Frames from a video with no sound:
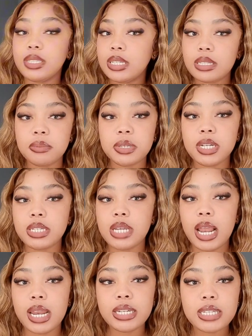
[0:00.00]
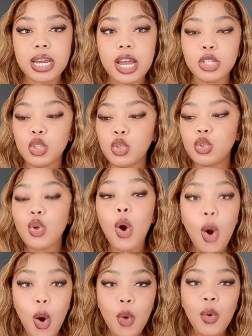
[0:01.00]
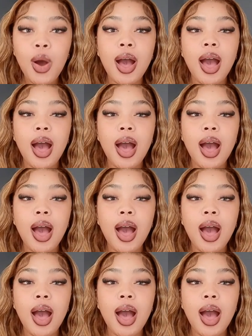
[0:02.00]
centimeter dilated, so